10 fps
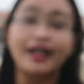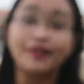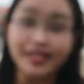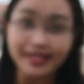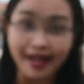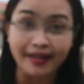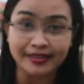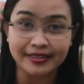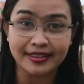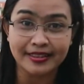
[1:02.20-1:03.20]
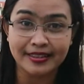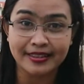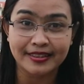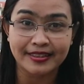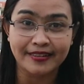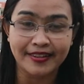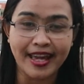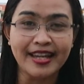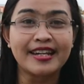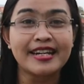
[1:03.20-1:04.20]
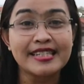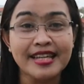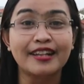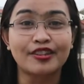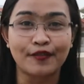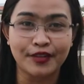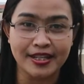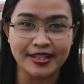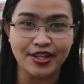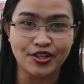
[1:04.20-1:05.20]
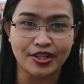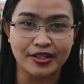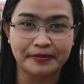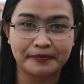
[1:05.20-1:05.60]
result, okay, the result of translation.